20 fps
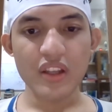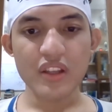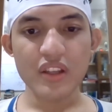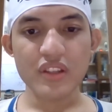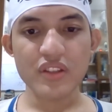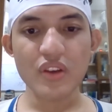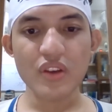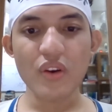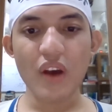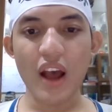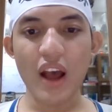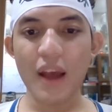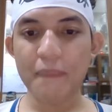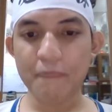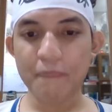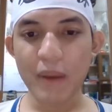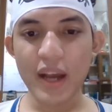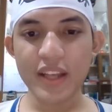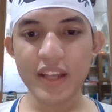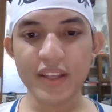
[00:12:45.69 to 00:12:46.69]
so I
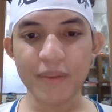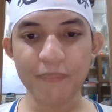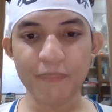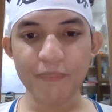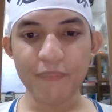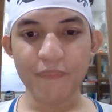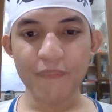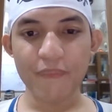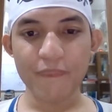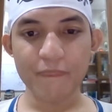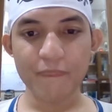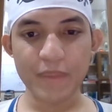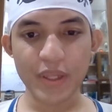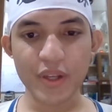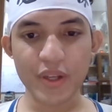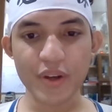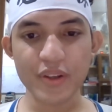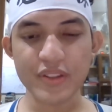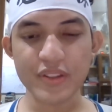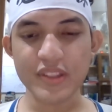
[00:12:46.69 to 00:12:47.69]
buy them
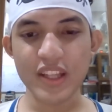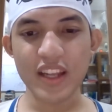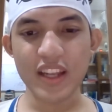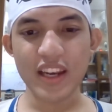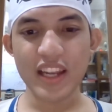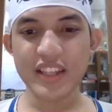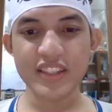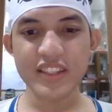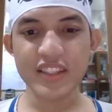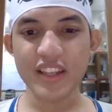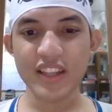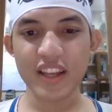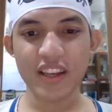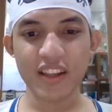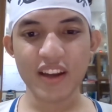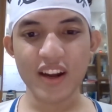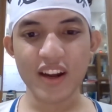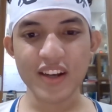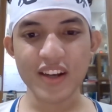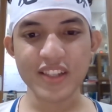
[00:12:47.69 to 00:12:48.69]
because they're legendary
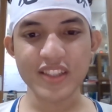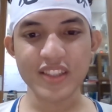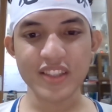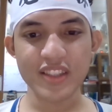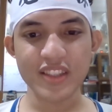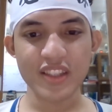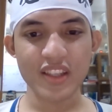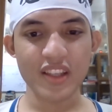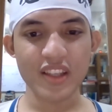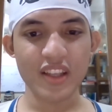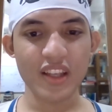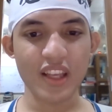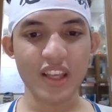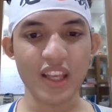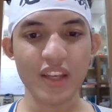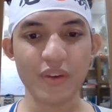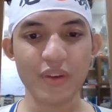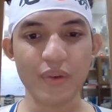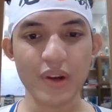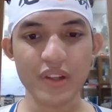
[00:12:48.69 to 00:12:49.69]
cars
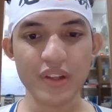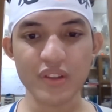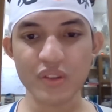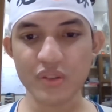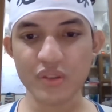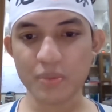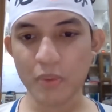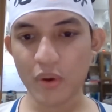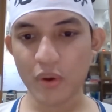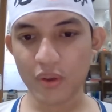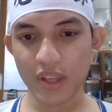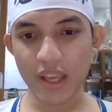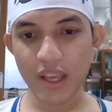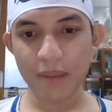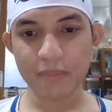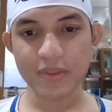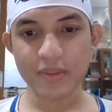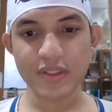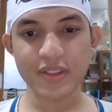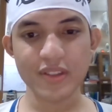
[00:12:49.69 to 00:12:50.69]
in Gran Turismo
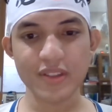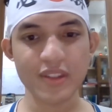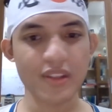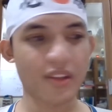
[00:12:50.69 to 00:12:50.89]
games.